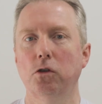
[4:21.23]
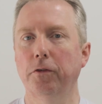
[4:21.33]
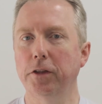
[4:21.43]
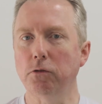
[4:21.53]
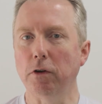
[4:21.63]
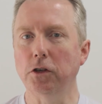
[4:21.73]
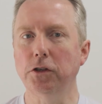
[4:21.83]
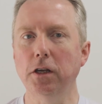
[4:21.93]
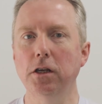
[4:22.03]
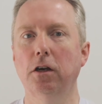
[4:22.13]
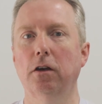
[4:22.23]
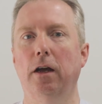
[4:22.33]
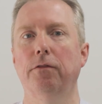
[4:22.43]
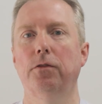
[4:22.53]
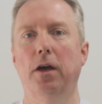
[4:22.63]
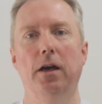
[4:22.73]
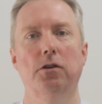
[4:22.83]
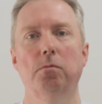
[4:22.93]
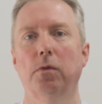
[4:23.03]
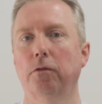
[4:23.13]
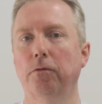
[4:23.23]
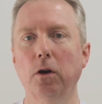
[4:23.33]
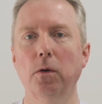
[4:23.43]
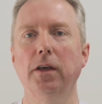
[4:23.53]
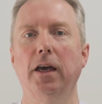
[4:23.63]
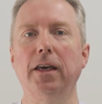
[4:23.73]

So for this register, you could have uh, some of the following.